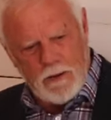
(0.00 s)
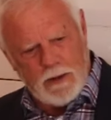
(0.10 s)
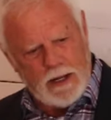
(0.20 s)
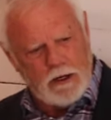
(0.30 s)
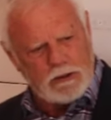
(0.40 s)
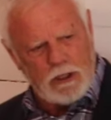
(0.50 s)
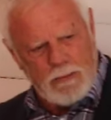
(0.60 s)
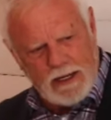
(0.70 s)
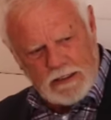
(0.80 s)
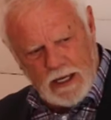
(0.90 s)
but here's
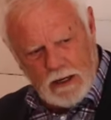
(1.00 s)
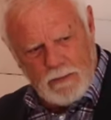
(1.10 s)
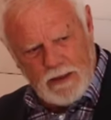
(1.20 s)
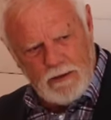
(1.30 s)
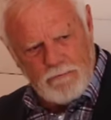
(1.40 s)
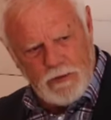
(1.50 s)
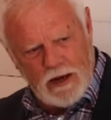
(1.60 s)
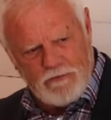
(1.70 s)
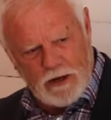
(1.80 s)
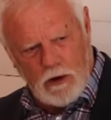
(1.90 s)
somebody telling me
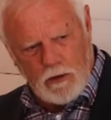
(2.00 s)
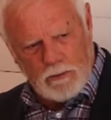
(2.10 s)
that if I don't,